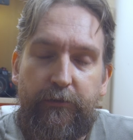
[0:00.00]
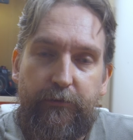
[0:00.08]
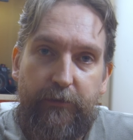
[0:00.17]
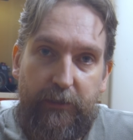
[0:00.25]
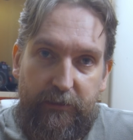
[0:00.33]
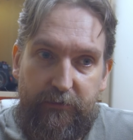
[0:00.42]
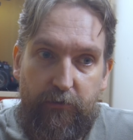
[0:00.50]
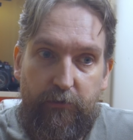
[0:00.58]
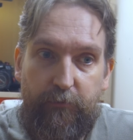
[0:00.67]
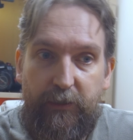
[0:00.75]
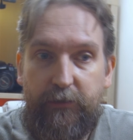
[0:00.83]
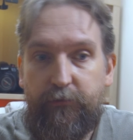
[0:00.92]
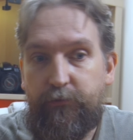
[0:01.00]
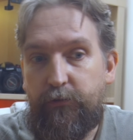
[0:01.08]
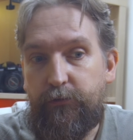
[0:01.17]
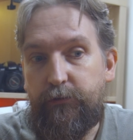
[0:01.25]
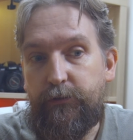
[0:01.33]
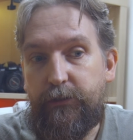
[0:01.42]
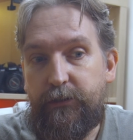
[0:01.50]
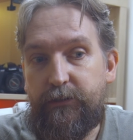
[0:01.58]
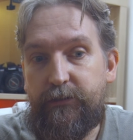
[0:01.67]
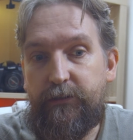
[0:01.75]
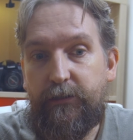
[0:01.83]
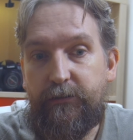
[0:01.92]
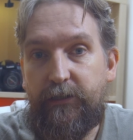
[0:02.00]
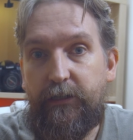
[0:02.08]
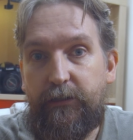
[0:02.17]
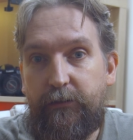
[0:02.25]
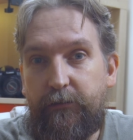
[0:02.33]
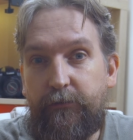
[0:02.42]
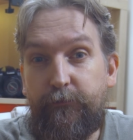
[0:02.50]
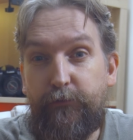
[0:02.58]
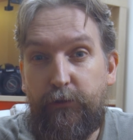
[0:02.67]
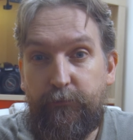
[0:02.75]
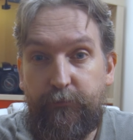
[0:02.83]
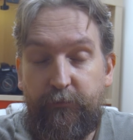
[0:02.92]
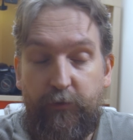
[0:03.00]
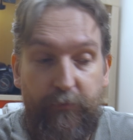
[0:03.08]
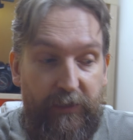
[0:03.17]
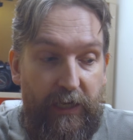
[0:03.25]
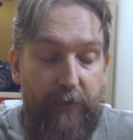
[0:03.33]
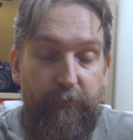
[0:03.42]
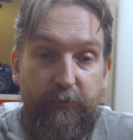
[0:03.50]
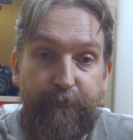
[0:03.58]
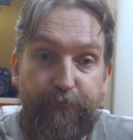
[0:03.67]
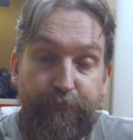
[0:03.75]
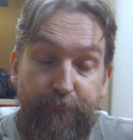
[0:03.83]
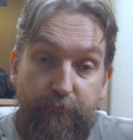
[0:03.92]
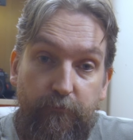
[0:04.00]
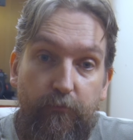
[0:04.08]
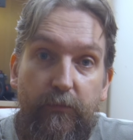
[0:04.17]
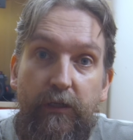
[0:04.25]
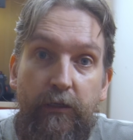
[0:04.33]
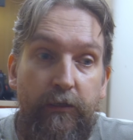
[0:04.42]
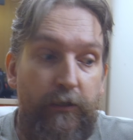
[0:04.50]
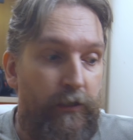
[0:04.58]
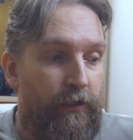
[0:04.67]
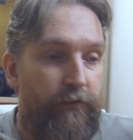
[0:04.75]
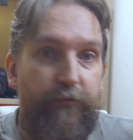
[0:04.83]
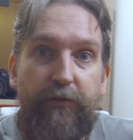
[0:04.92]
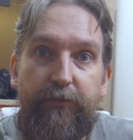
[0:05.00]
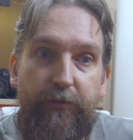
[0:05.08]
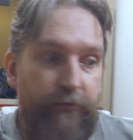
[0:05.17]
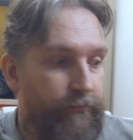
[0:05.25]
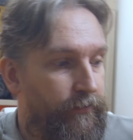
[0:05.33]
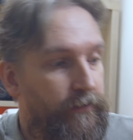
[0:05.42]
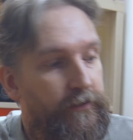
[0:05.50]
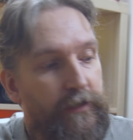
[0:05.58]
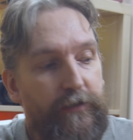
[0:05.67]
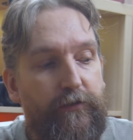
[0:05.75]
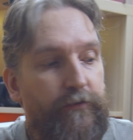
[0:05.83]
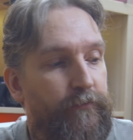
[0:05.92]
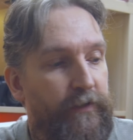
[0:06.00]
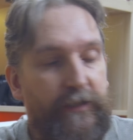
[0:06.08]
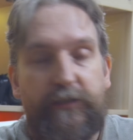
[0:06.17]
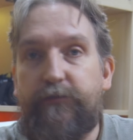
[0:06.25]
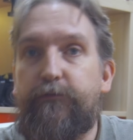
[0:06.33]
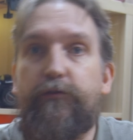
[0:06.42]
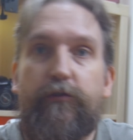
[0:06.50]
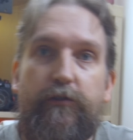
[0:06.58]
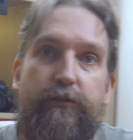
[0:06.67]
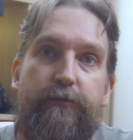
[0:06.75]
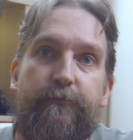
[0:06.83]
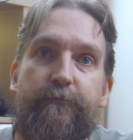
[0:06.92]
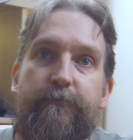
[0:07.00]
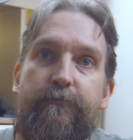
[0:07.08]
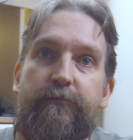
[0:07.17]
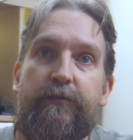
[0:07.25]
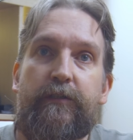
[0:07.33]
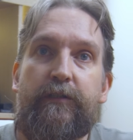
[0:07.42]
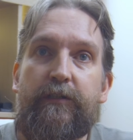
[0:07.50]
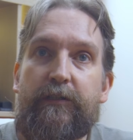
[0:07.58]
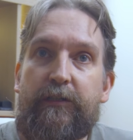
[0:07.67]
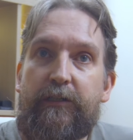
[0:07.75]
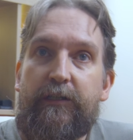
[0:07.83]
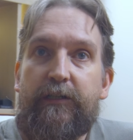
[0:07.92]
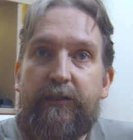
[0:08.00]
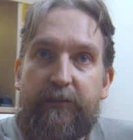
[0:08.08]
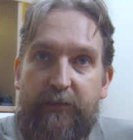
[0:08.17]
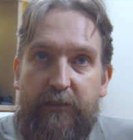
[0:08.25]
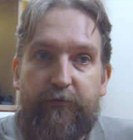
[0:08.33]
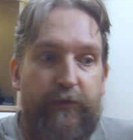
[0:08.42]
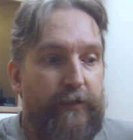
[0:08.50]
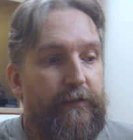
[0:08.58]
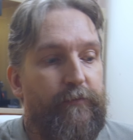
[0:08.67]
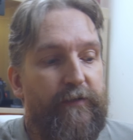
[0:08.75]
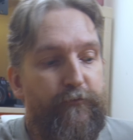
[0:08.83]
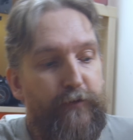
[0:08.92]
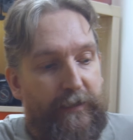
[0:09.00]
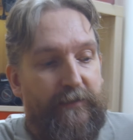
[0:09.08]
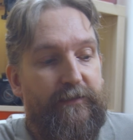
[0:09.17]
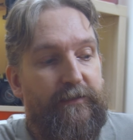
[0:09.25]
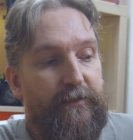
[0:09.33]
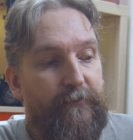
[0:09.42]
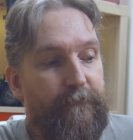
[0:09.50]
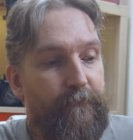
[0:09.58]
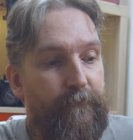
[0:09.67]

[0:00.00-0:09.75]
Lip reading: the external microphone is taken from the camera. With the DJI Osmo Action 4 that's finally been fixed.